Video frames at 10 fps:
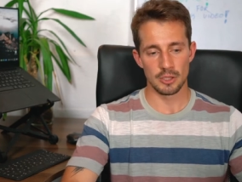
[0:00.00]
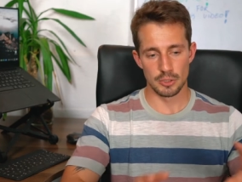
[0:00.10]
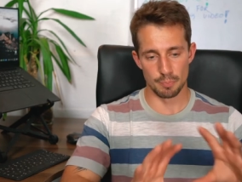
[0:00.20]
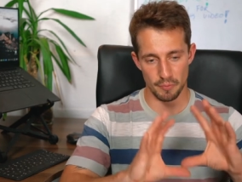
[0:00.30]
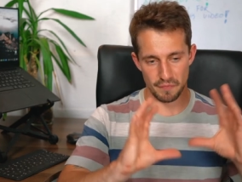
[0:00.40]

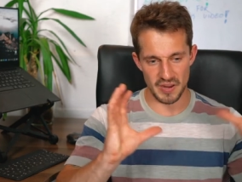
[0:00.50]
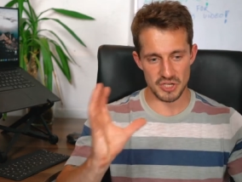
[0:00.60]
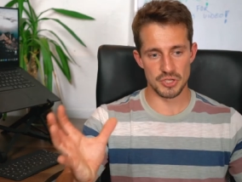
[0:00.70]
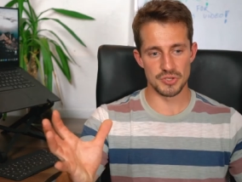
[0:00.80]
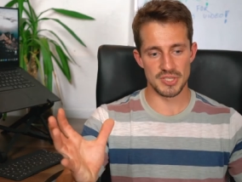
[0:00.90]
The
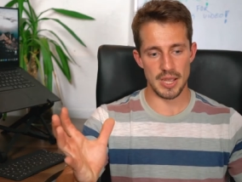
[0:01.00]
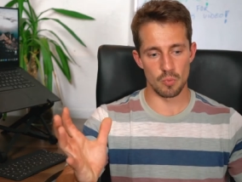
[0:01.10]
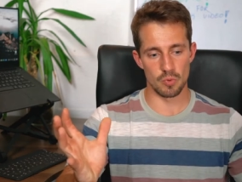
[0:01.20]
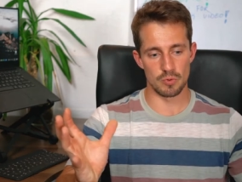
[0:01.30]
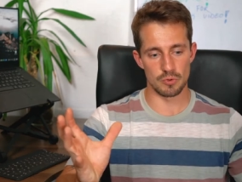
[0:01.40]
professions that
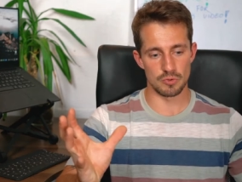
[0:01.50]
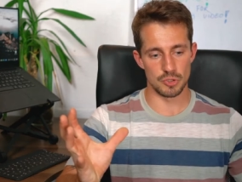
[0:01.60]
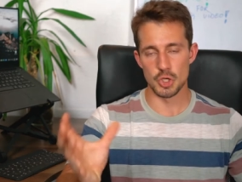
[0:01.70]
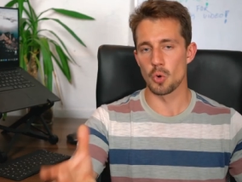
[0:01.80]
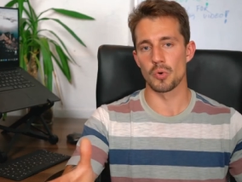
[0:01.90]
were
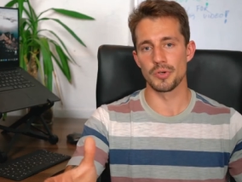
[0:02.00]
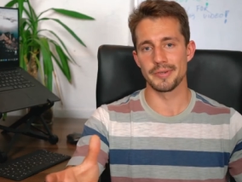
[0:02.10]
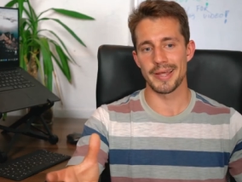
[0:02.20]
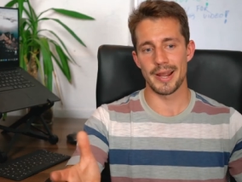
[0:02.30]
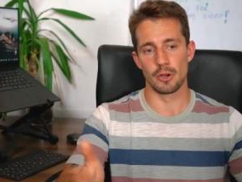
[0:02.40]
shown
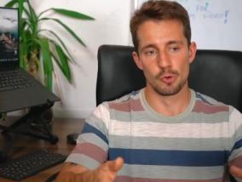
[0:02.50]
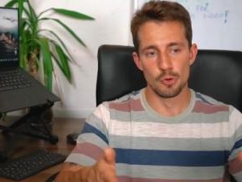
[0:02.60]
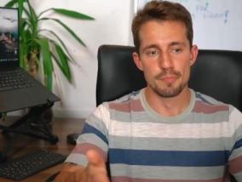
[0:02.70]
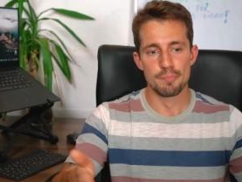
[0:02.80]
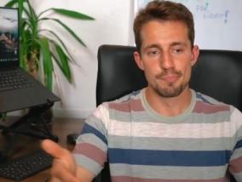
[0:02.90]
that I
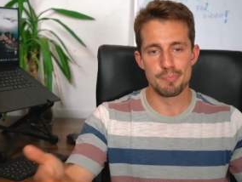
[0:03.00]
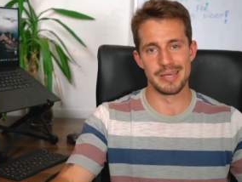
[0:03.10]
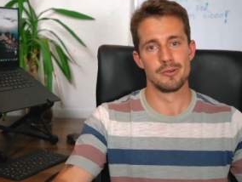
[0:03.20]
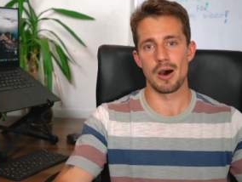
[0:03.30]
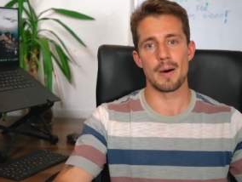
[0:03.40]
could
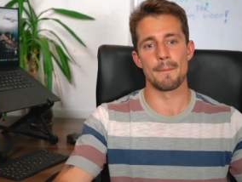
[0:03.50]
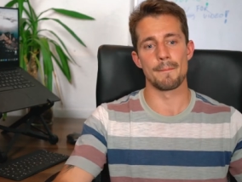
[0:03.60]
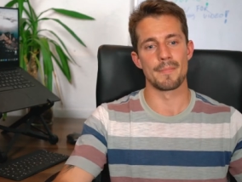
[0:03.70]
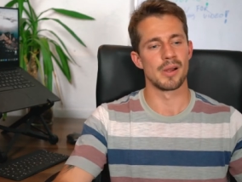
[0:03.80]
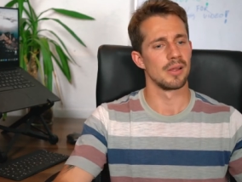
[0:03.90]

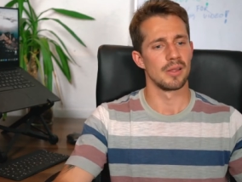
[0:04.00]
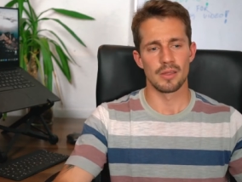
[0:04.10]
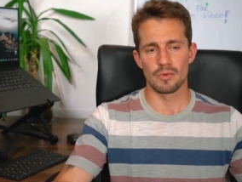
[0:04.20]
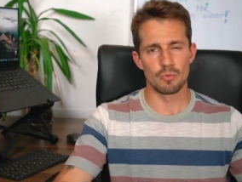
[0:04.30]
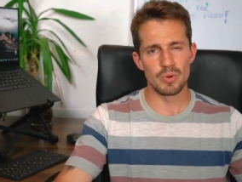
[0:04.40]
become
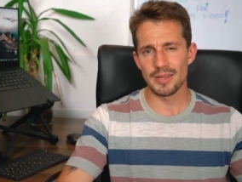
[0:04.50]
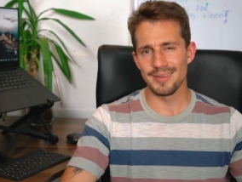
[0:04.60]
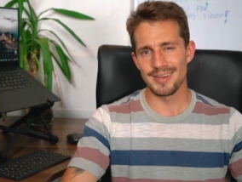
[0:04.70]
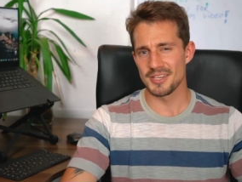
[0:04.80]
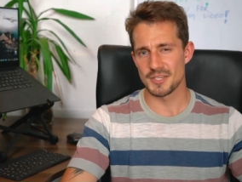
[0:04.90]
really
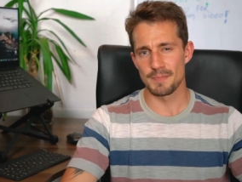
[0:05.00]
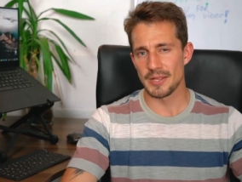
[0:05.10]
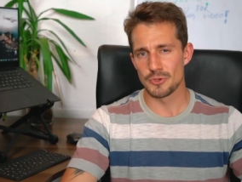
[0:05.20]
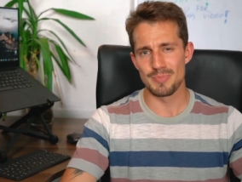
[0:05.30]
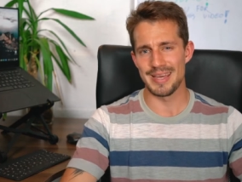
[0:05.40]
didn't
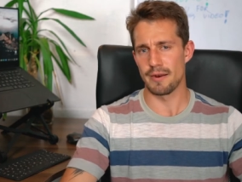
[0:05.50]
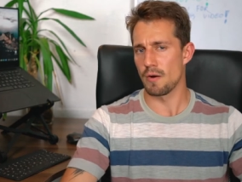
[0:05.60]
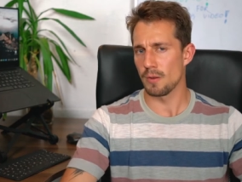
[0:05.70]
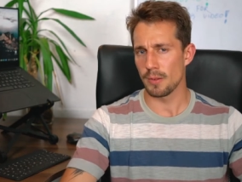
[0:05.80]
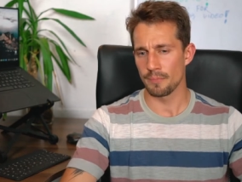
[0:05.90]
speak to me at
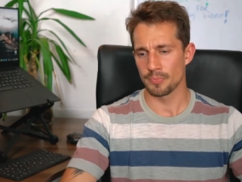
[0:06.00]
all.